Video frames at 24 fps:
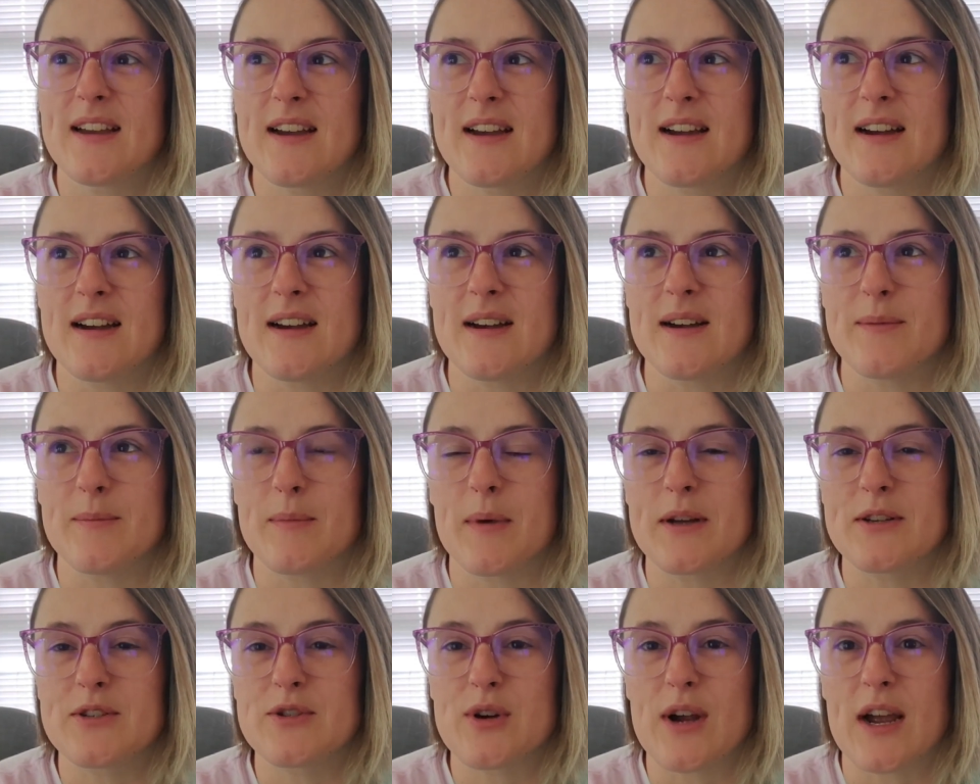um,
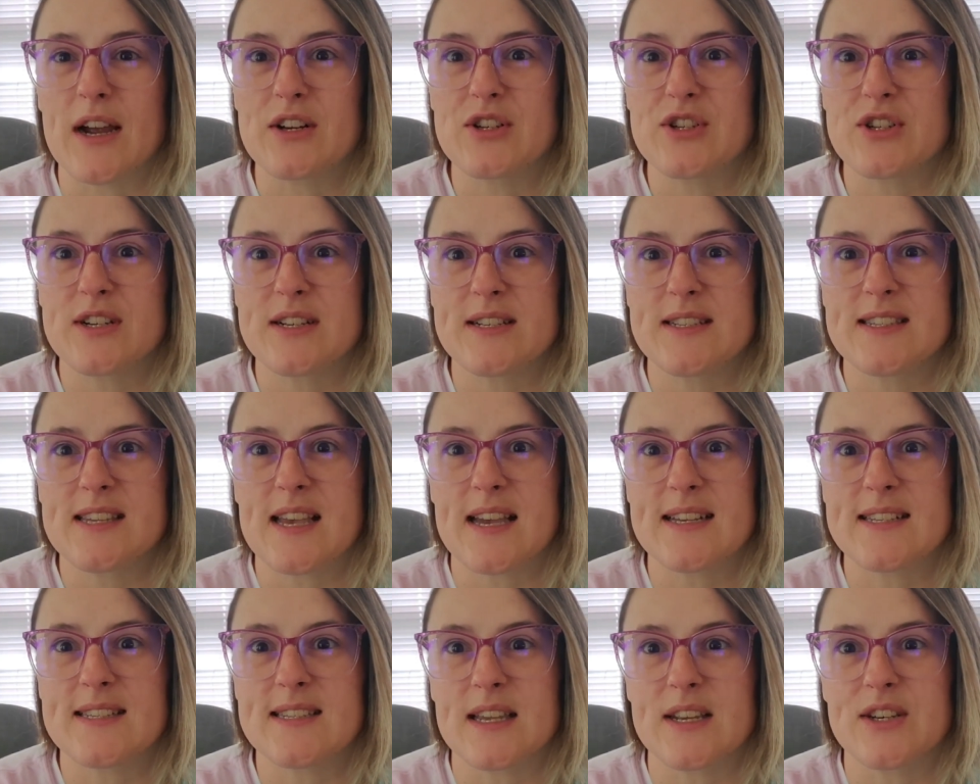attractions
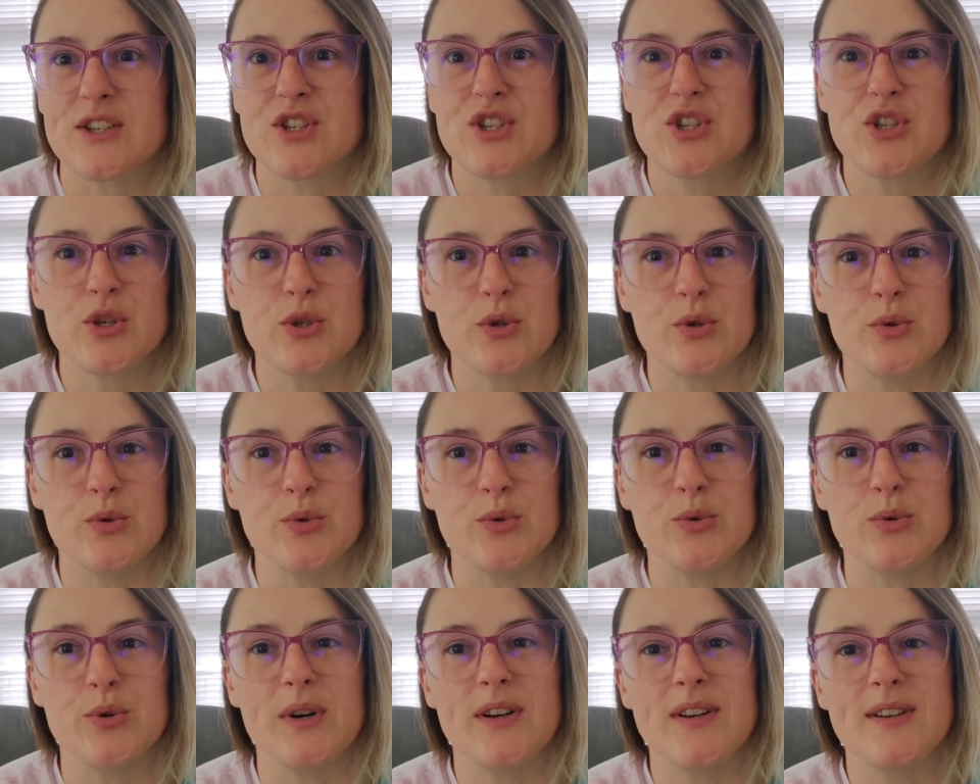I sent
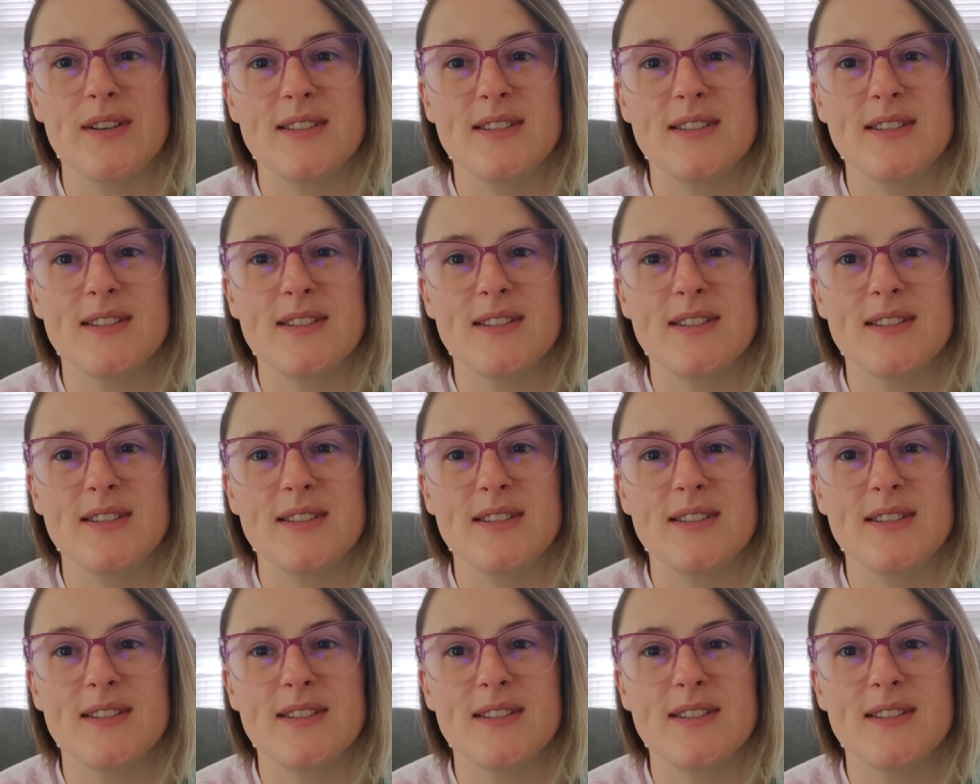to